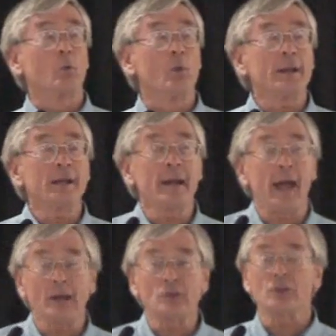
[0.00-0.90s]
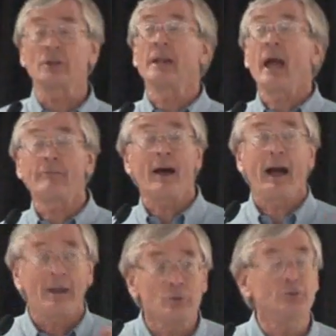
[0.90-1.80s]
we can actually have
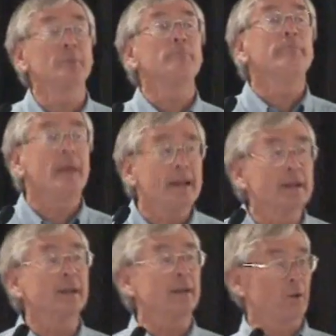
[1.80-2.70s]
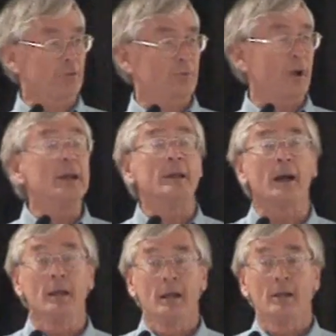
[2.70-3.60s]
100 million in Australia.
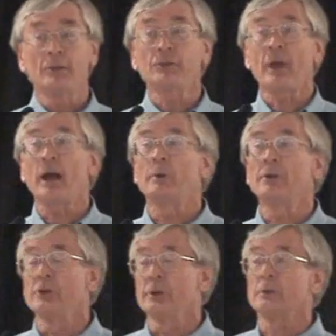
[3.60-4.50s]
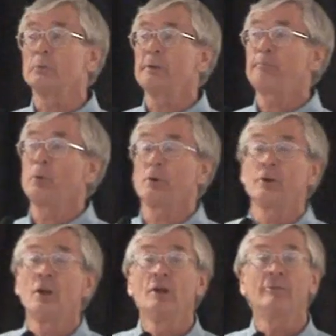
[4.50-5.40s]
This is how we'd do it. We'd put
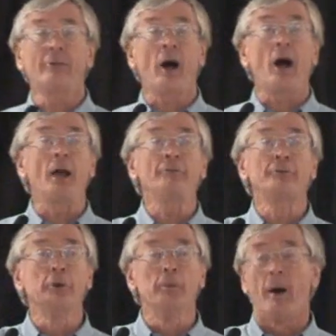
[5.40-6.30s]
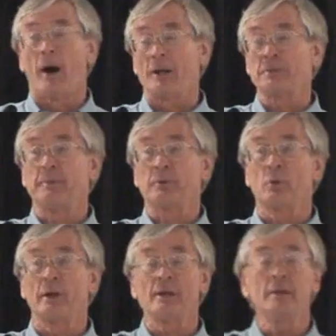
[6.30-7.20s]
5 Dubais
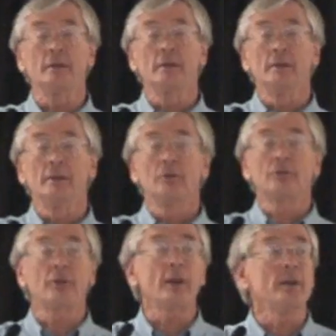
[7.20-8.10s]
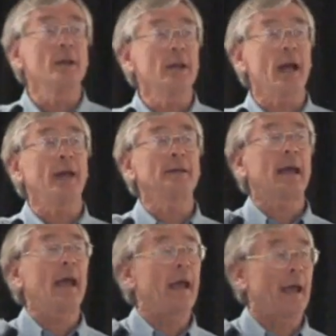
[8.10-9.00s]
between Sydney and
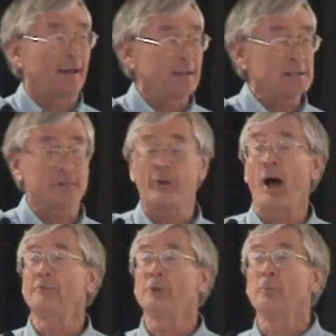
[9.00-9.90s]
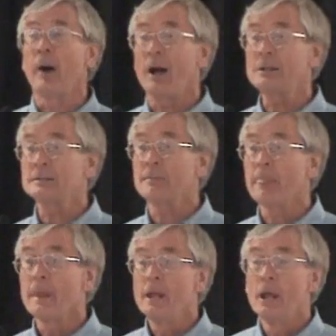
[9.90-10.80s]
Cairns, 5 Dubais.
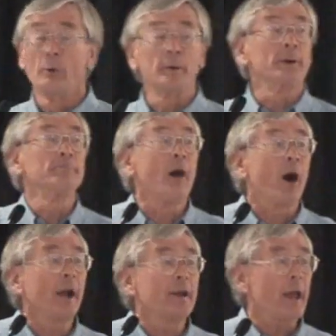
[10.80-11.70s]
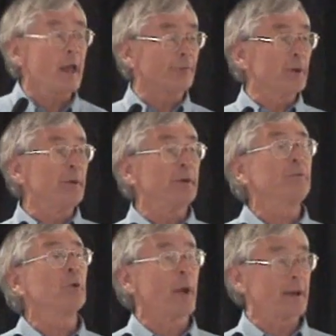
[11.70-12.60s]
We would mine every bit of
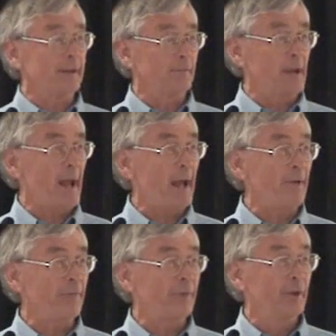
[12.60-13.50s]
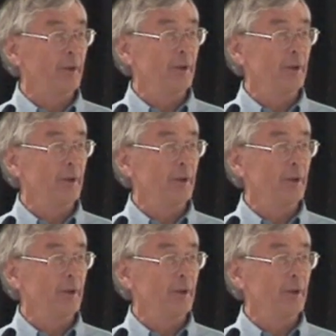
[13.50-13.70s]
uranium we have.